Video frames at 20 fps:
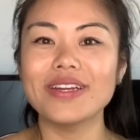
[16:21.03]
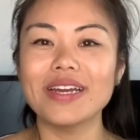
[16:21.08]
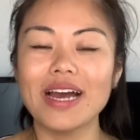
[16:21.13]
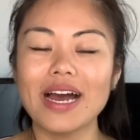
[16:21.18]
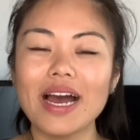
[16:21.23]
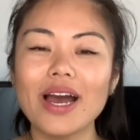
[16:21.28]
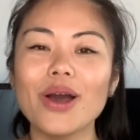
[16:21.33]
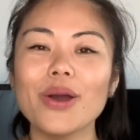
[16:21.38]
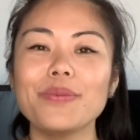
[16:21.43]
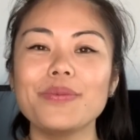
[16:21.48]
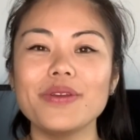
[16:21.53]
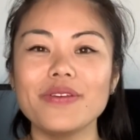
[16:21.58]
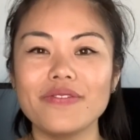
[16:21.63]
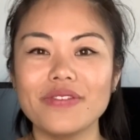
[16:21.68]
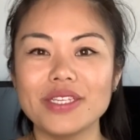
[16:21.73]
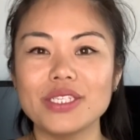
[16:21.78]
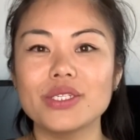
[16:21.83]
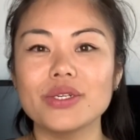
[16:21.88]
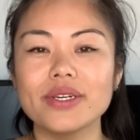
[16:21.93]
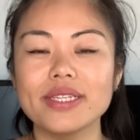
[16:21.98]
I hope you've
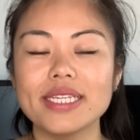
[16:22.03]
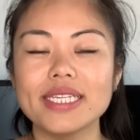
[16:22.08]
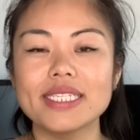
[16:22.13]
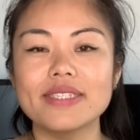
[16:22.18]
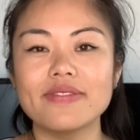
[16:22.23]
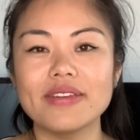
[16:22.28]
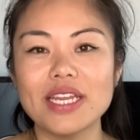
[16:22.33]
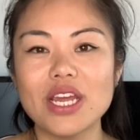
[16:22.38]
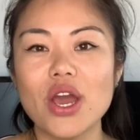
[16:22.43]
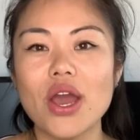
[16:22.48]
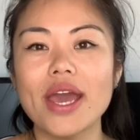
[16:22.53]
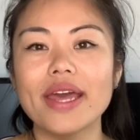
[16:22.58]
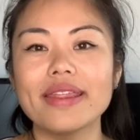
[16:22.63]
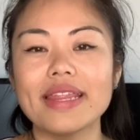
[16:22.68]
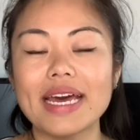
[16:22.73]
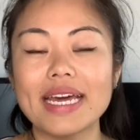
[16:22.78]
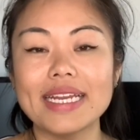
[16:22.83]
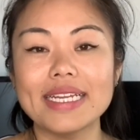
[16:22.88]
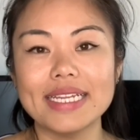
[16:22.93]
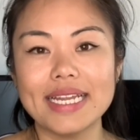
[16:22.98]
enjoyed this video and
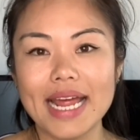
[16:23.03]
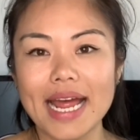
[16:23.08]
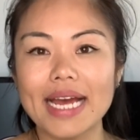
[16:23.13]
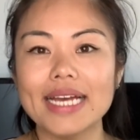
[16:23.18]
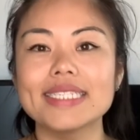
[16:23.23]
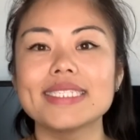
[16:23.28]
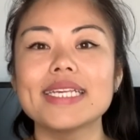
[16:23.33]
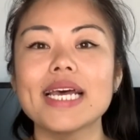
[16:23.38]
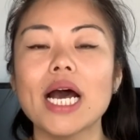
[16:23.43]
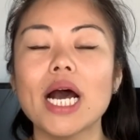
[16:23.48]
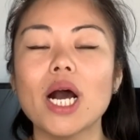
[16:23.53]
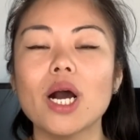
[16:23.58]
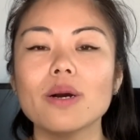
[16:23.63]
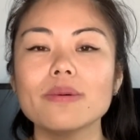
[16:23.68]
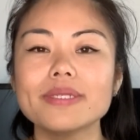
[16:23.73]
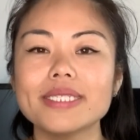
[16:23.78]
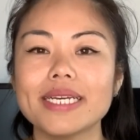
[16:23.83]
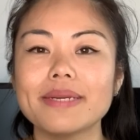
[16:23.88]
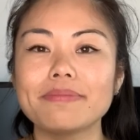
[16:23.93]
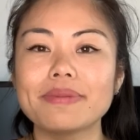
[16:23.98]
that it has
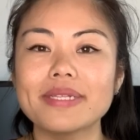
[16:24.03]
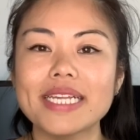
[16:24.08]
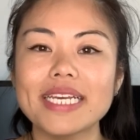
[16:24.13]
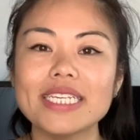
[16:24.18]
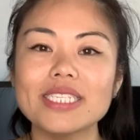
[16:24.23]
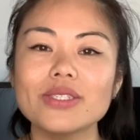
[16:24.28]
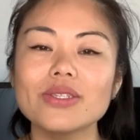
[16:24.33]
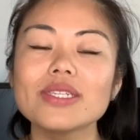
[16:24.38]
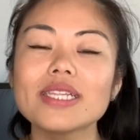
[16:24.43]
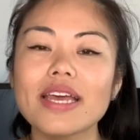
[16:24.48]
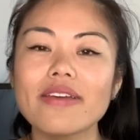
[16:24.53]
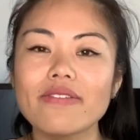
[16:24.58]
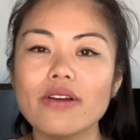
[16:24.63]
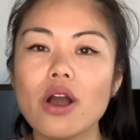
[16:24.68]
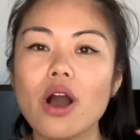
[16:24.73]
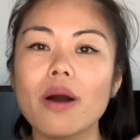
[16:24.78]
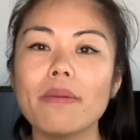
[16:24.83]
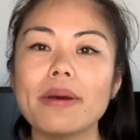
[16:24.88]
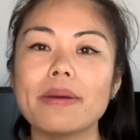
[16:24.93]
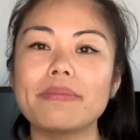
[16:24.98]
helped, and please do leave a
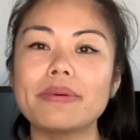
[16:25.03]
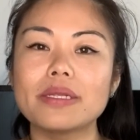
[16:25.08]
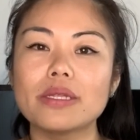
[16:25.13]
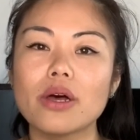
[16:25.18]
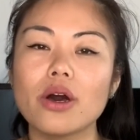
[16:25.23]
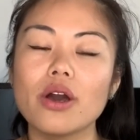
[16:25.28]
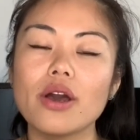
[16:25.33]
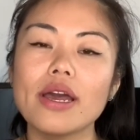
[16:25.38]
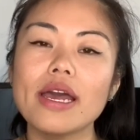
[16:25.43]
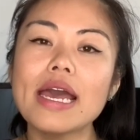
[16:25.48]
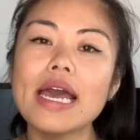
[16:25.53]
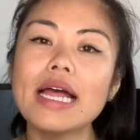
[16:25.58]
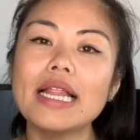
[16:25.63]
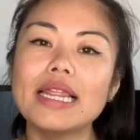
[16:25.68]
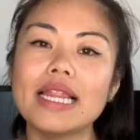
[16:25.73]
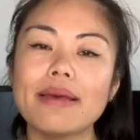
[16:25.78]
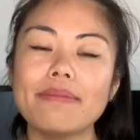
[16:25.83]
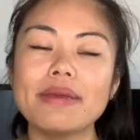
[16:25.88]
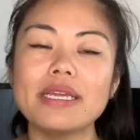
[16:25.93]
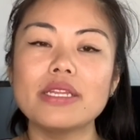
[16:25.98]
comment below.
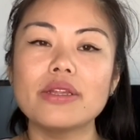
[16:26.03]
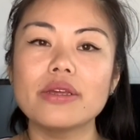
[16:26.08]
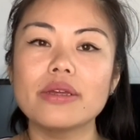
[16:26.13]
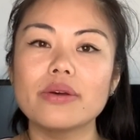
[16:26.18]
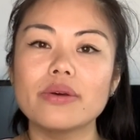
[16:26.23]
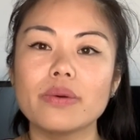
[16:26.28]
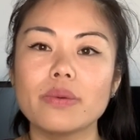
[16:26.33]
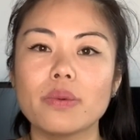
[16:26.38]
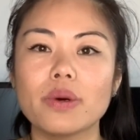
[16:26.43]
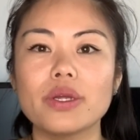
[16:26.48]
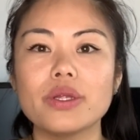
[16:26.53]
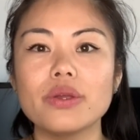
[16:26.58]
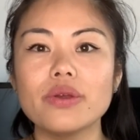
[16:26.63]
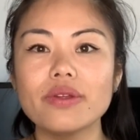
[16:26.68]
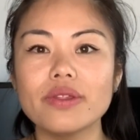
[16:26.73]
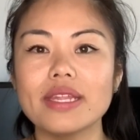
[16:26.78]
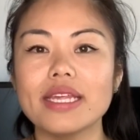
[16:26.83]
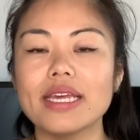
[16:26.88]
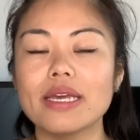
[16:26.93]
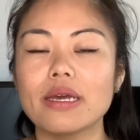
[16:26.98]
Let me know what
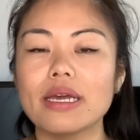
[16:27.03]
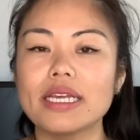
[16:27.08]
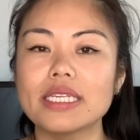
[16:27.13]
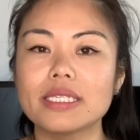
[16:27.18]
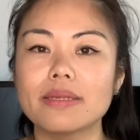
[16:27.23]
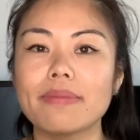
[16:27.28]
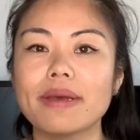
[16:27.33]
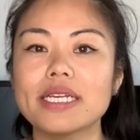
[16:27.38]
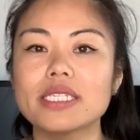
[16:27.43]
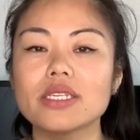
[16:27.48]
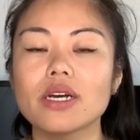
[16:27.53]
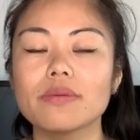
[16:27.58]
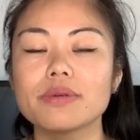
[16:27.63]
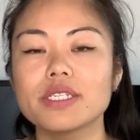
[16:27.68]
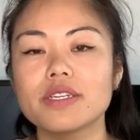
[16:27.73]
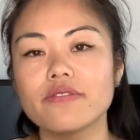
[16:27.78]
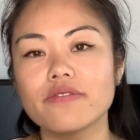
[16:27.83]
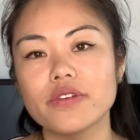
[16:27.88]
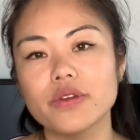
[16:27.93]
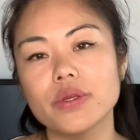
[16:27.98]
you think is the best
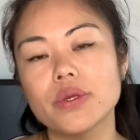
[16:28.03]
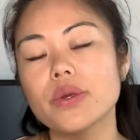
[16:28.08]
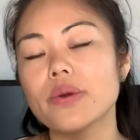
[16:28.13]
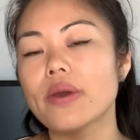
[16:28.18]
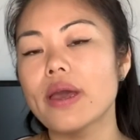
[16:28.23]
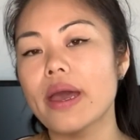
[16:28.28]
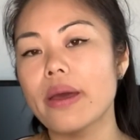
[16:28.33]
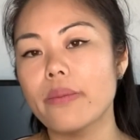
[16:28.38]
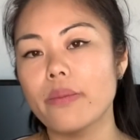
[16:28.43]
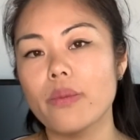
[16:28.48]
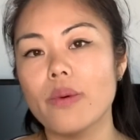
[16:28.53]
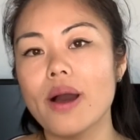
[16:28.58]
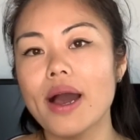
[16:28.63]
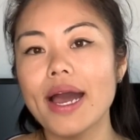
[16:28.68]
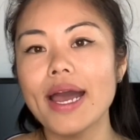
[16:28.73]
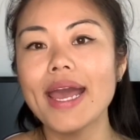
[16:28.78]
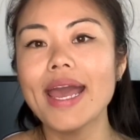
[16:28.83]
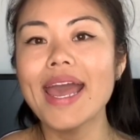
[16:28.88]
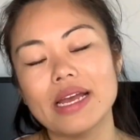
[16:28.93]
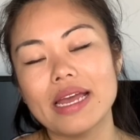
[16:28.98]
option for you and
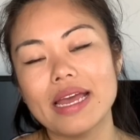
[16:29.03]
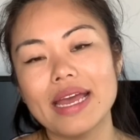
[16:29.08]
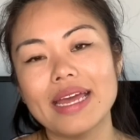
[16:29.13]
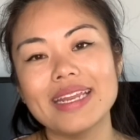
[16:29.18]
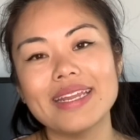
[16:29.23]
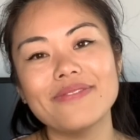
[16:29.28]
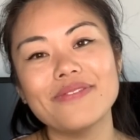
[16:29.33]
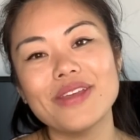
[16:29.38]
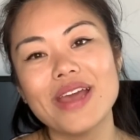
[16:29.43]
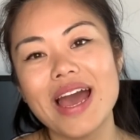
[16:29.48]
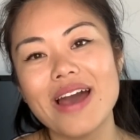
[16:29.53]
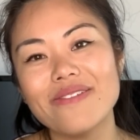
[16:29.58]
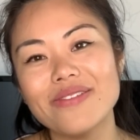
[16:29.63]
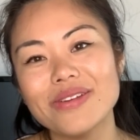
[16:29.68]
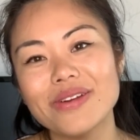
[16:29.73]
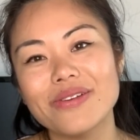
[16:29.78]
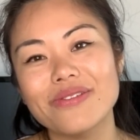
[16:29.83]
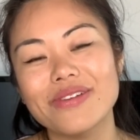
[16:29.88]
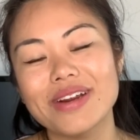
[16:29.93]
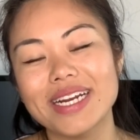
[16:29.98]
why. And if you
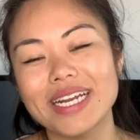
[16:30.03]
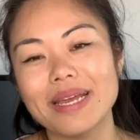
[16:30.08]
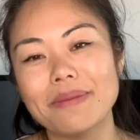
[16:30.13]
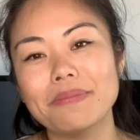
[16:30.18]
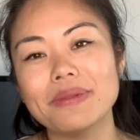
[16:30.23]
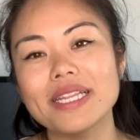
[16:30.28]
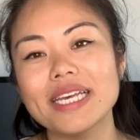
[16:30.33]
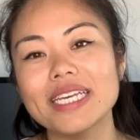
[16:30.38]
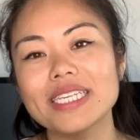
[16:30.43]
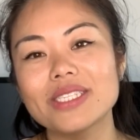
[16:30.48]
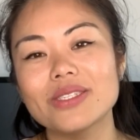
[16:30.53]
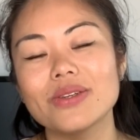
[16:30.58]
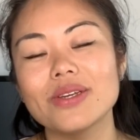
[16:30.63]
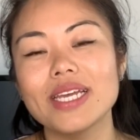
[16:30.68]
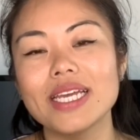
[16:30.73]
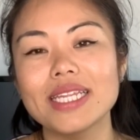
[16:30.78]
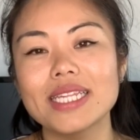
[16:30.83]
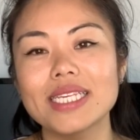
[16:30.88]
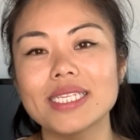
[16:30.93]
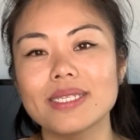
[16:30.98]
haven't already, please do
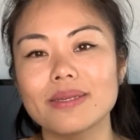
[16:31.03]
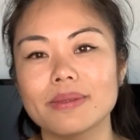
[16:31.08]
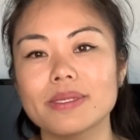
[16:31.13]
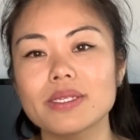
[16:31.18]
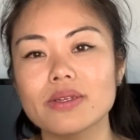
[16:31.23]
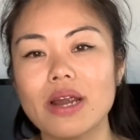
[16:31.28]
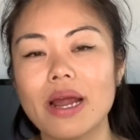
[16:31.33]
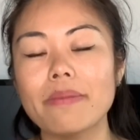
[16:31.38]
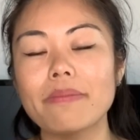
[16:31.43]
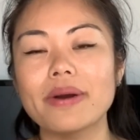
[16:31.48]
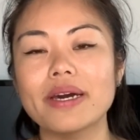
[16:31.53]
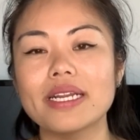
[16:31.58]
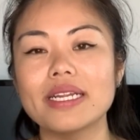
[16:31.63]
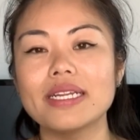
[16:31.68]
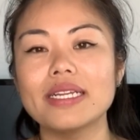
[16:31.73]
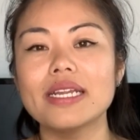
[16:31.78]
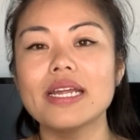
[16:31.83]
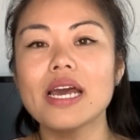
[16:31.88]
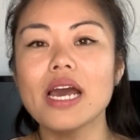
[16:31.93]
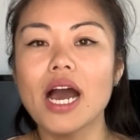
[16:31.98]
hit the subscribe
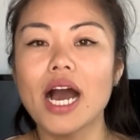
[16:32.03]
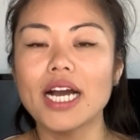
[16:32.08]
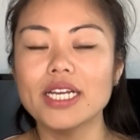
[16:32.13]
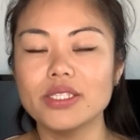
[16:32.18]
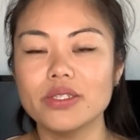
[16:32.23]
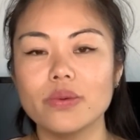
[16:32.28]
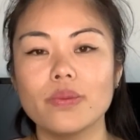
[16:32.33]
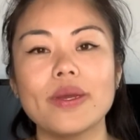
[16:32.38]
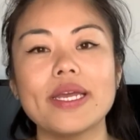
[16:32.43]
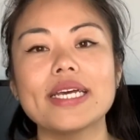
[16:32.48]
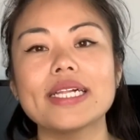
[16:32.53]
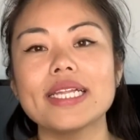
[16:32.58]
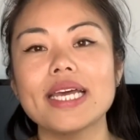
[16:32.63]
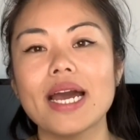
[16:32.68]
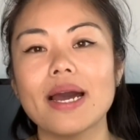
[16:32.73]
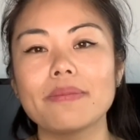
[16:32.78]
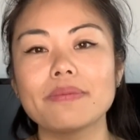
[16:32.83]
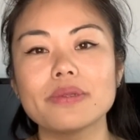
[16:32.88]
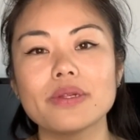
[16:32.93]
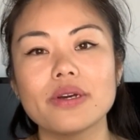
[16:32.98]
button. I do weekly
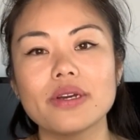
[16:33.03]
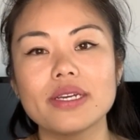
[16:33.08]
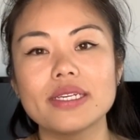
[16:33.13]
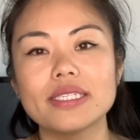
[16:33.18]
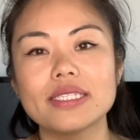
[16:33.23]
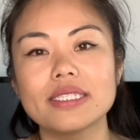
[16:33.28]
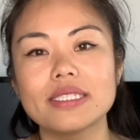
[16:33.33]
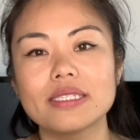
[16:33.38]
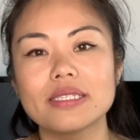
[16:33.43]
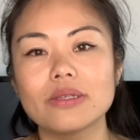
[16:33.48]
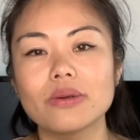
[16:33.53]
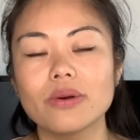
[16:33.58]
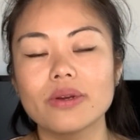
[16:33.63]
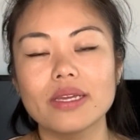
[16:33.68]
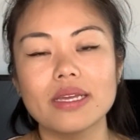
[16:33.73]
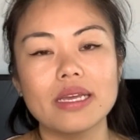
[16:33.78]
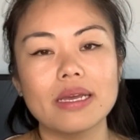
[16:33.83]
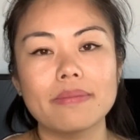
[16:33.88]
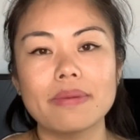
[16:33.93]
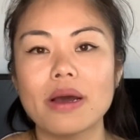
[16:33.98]
uploads
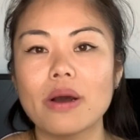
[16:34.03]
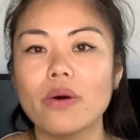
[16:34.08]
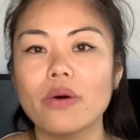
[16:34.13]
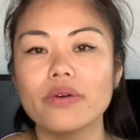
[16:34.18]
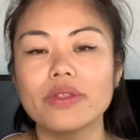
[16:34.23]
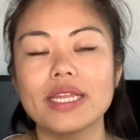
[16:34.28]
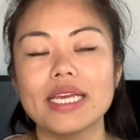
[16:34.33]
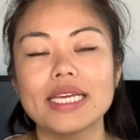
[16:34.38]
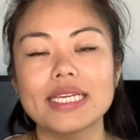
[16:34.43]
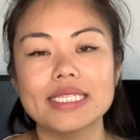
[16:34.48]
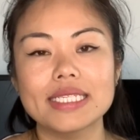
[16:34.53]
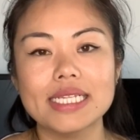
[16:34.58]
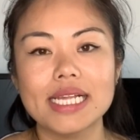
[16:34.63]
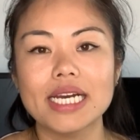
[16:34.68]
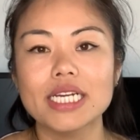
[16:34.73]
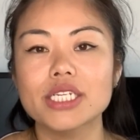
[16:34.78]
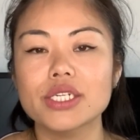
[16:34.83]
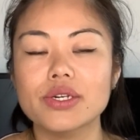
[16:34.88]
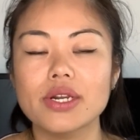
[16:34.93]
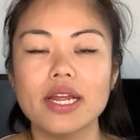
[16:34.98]
talking about all things
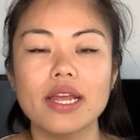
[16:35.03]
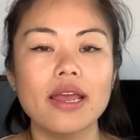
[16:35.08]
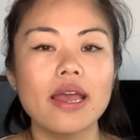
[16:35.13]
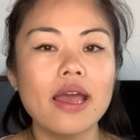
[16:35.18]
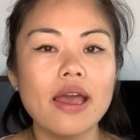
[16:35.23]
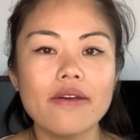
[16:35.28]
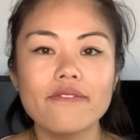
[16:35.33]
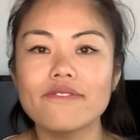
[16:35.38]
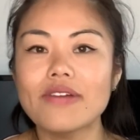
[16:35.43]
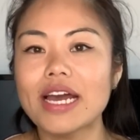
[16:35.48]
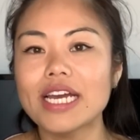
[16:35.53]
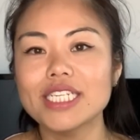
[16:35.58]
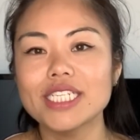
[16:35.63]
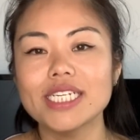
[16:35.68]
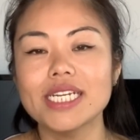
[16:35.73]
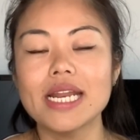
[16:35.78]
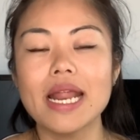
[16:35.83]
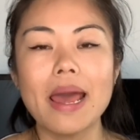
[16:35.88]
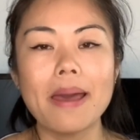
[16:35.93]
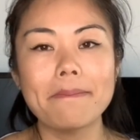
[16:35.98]
luxury,
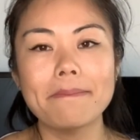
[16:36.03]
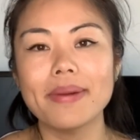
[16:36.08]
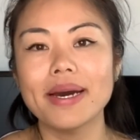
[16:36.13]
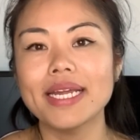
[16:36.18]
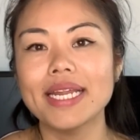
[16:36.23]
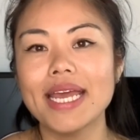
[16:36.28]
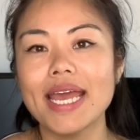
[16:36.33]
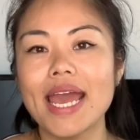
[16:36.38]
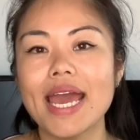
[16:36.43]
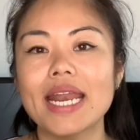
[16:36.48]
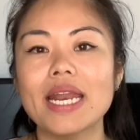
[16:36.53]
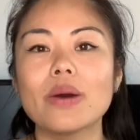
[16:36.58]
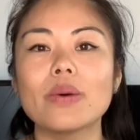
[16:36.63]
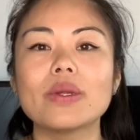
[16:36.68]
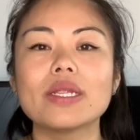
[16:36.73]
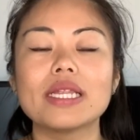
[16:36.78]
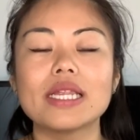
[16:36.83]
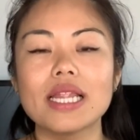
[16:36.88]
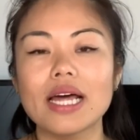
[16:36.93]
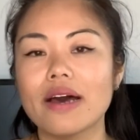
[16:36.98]
fashion and money, and I
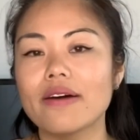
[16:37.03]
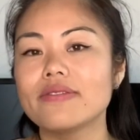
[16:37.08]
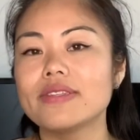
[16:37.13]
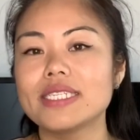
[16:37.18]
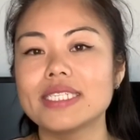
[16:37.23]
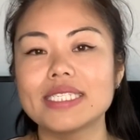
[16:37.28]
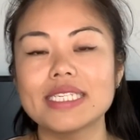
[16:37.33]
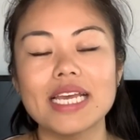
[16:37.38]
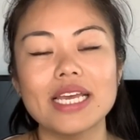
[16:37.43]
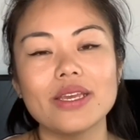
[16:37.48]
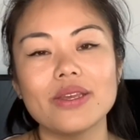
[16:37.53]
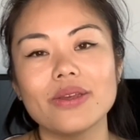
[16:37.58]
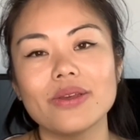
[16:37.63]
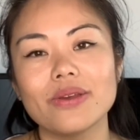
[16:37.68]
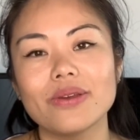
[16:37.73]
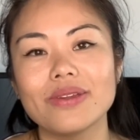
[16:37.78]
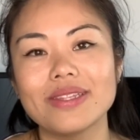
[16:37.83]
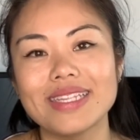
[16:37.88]
would love to see you